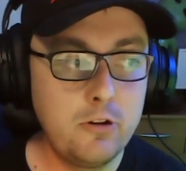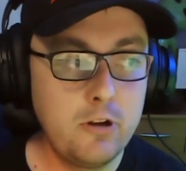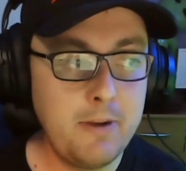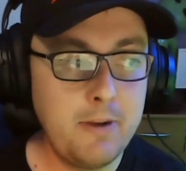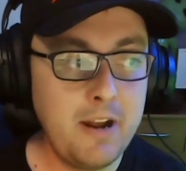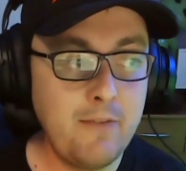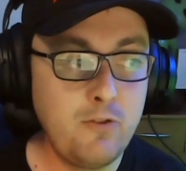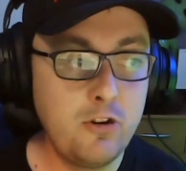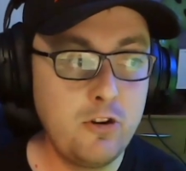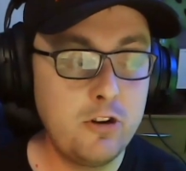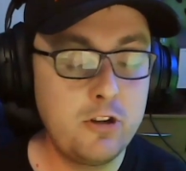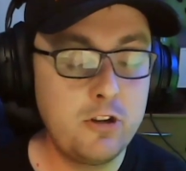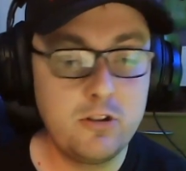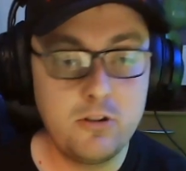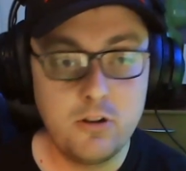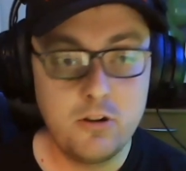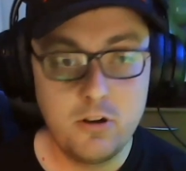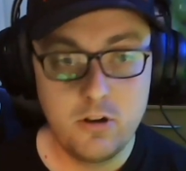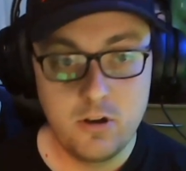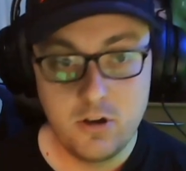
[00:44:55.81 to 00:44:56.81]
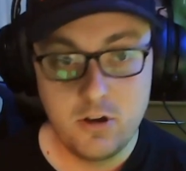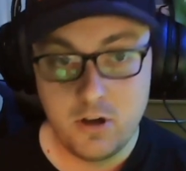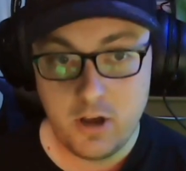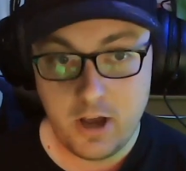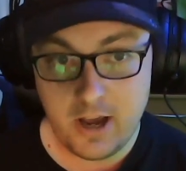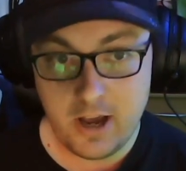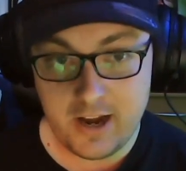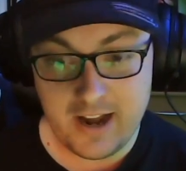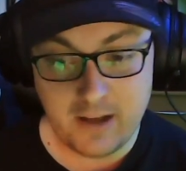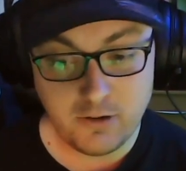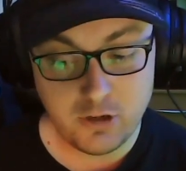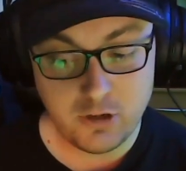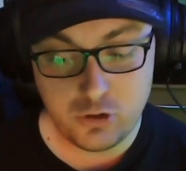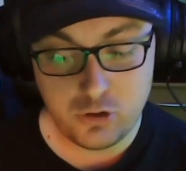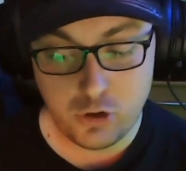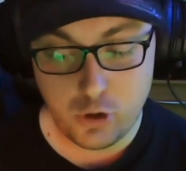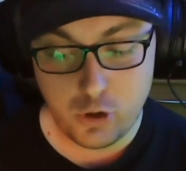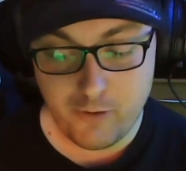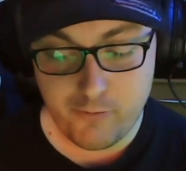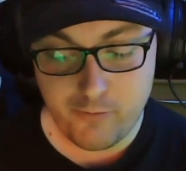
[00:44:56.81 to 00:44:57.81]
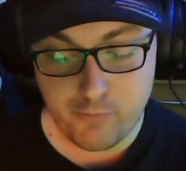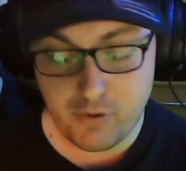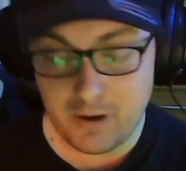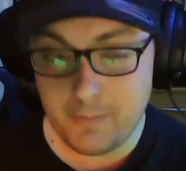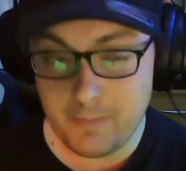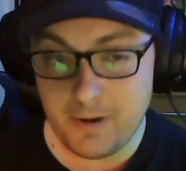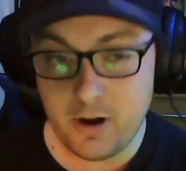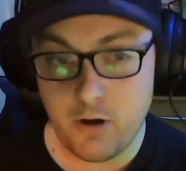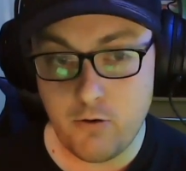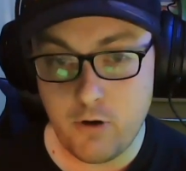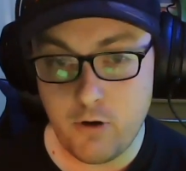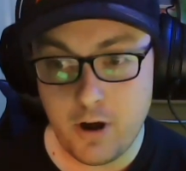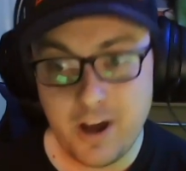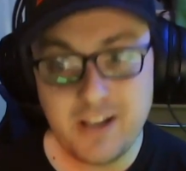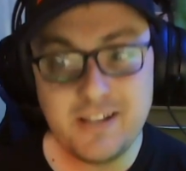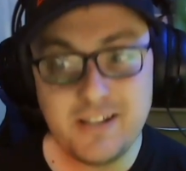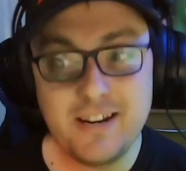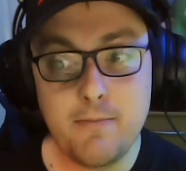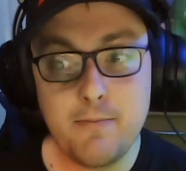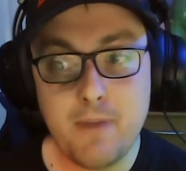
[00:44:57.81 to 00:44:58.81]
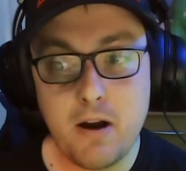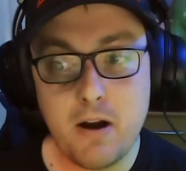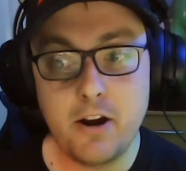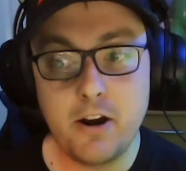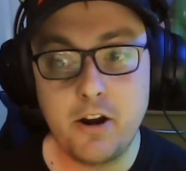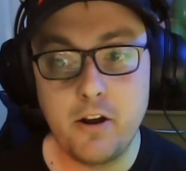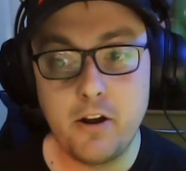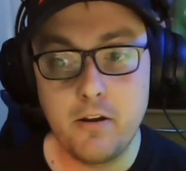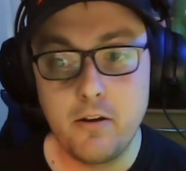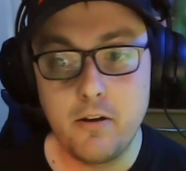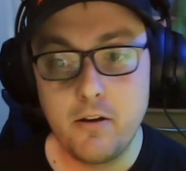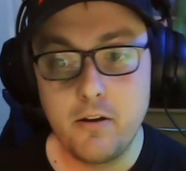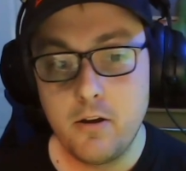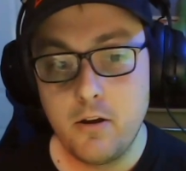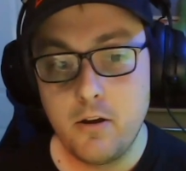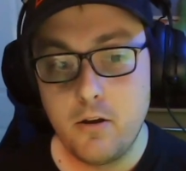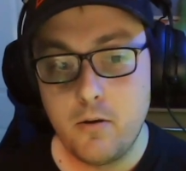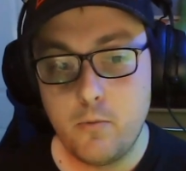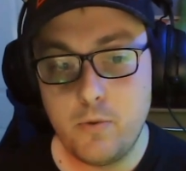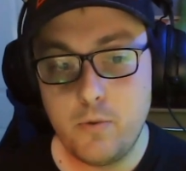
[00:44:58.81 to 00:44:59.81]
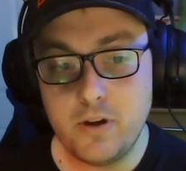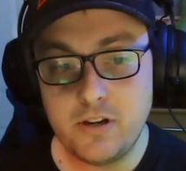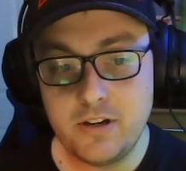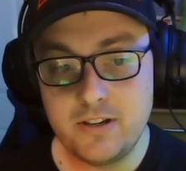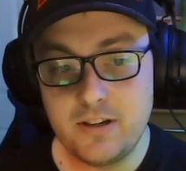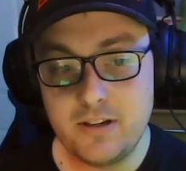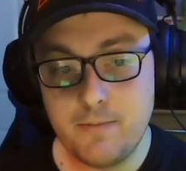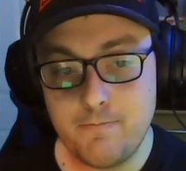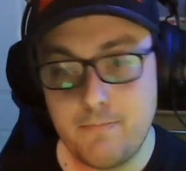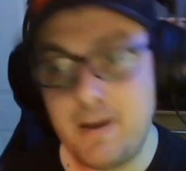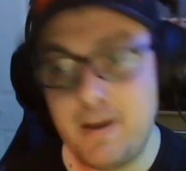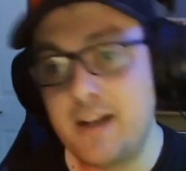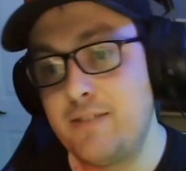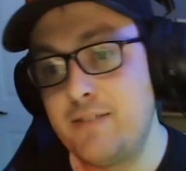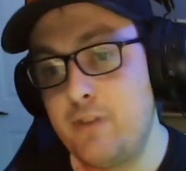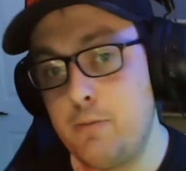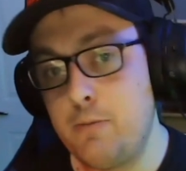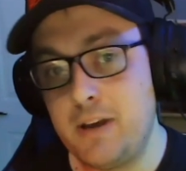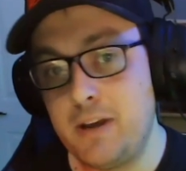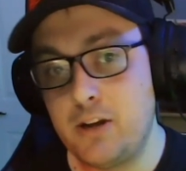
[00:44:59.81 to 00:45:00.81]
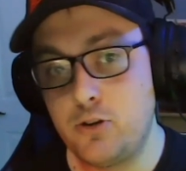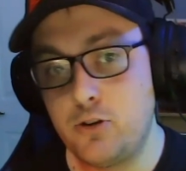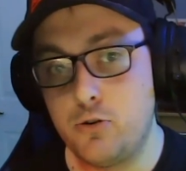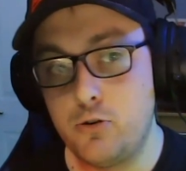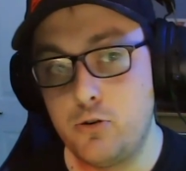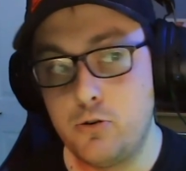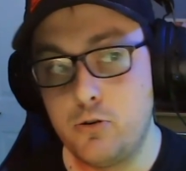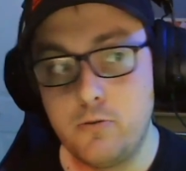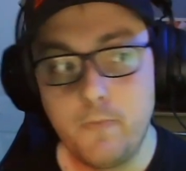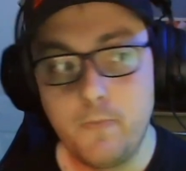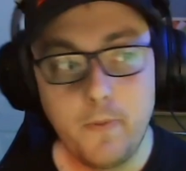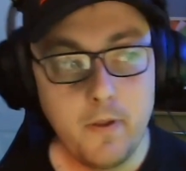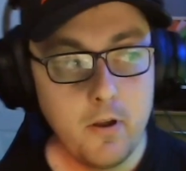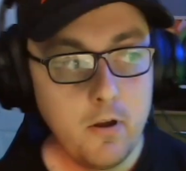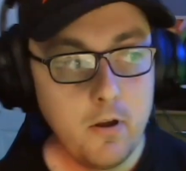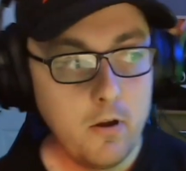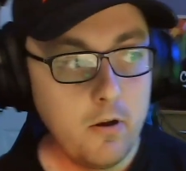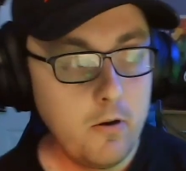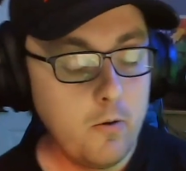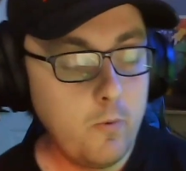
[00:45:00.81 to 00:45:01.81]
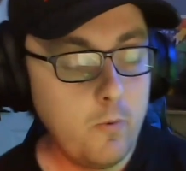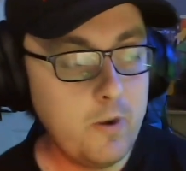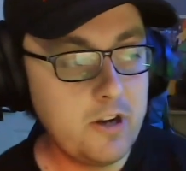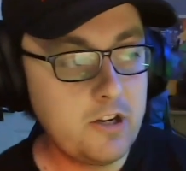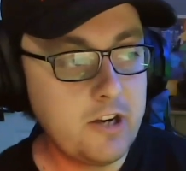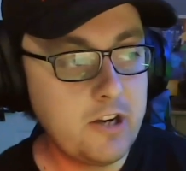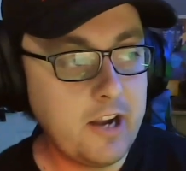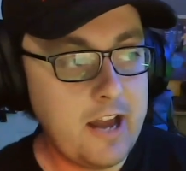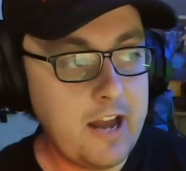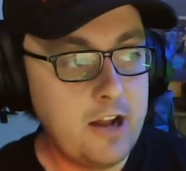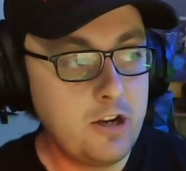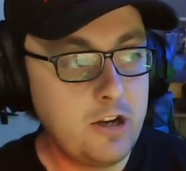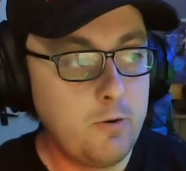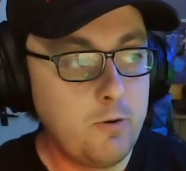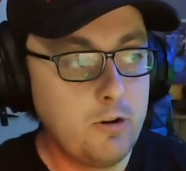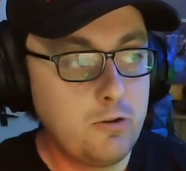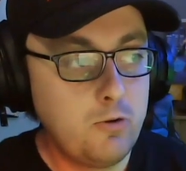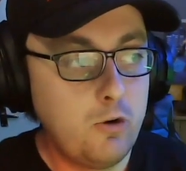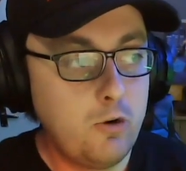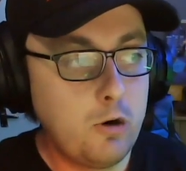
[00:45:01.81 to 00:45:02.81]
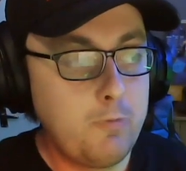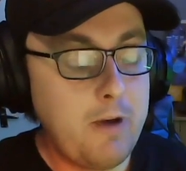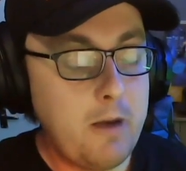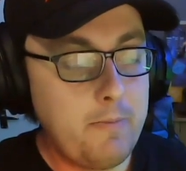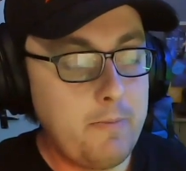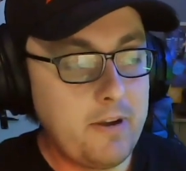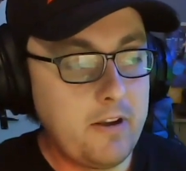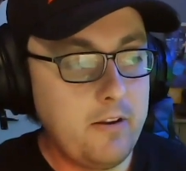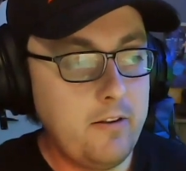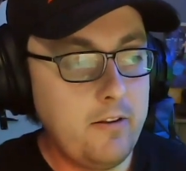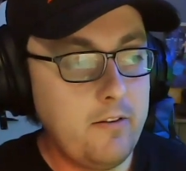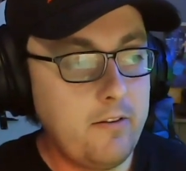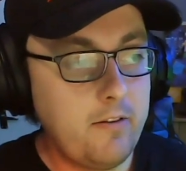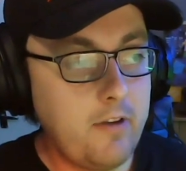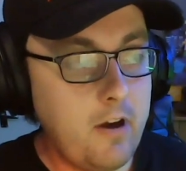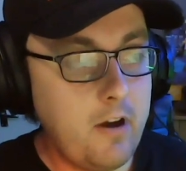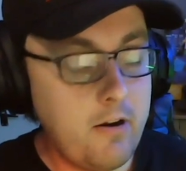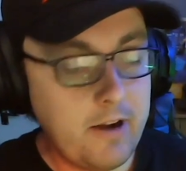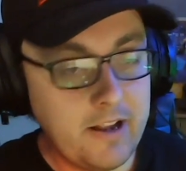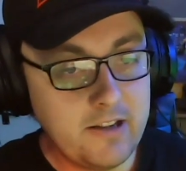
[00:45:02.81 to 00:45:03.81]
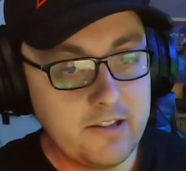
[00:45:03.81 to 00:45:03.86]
I mean, they've just announced a tour with Bring Me the Horizon in America, which is a massively big tour, which, again, I don't want to talk about because I'll get